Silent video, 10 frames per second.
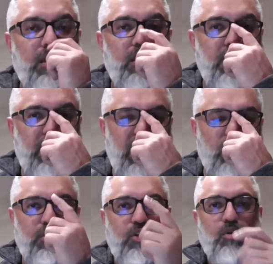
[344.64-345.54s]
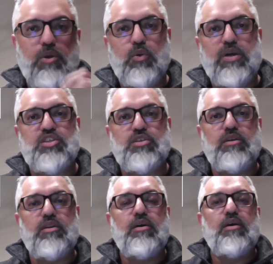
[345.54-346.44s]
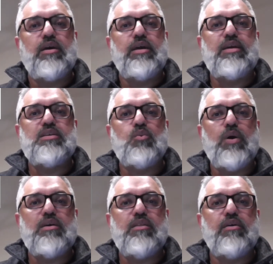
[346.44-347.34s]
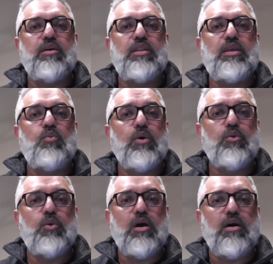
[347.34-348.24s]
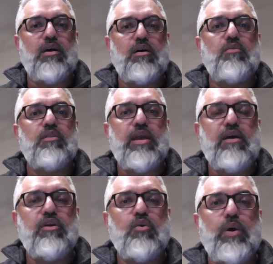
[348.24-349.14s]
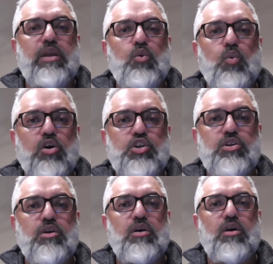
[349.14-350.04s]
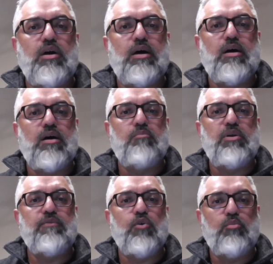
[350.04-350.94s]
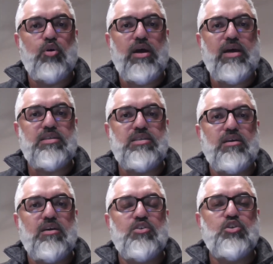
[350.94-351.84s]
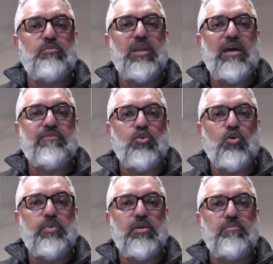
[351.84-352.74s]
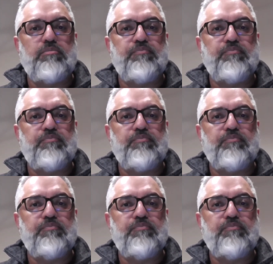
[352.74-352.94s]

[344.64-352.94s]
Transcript: The other common question is whether the wudu khana, the area where you wash before prayers, should be left open.